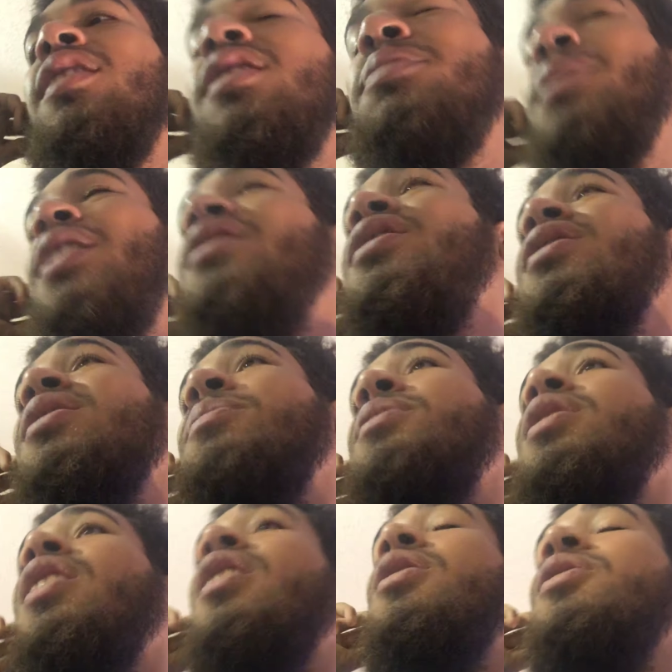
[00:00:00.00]
especially some of
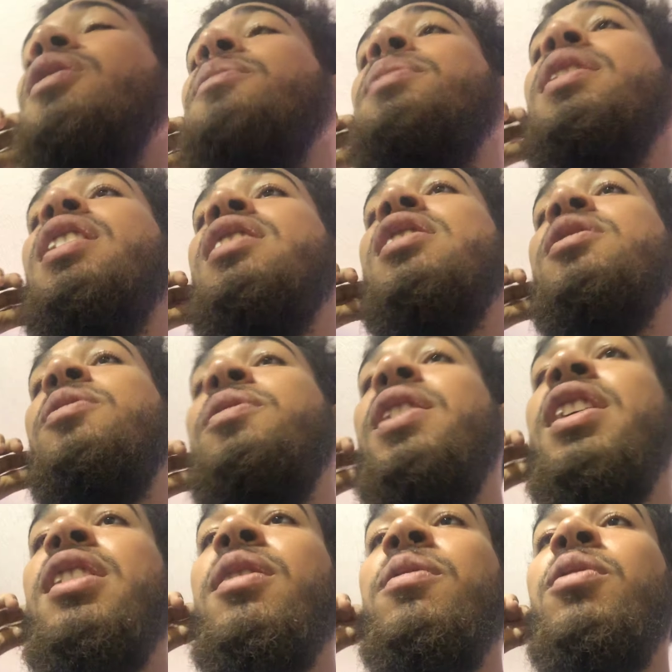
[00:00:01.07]
y'all who have been on this
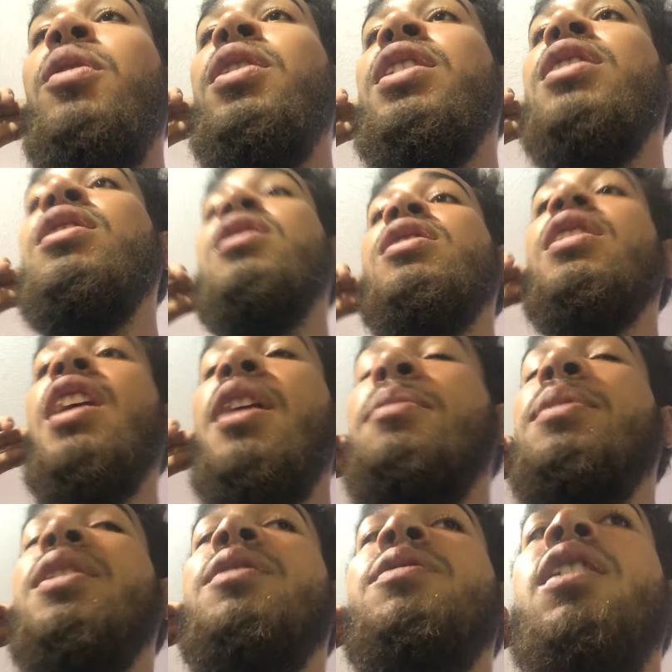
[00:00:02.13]
vegan voyage, how
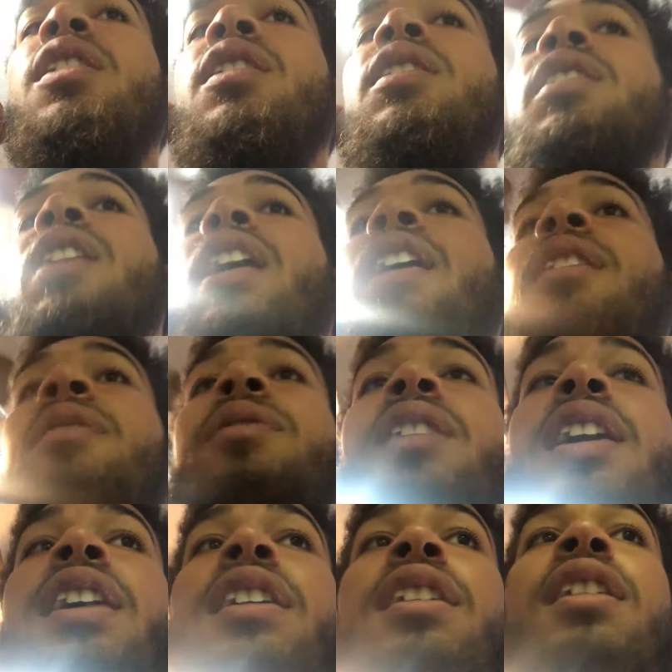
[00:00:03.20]
many of y'all have
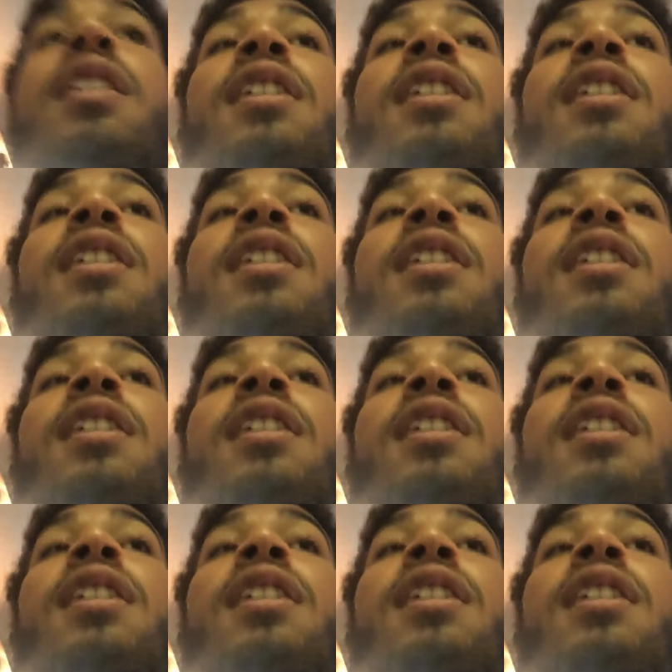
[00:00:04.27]
like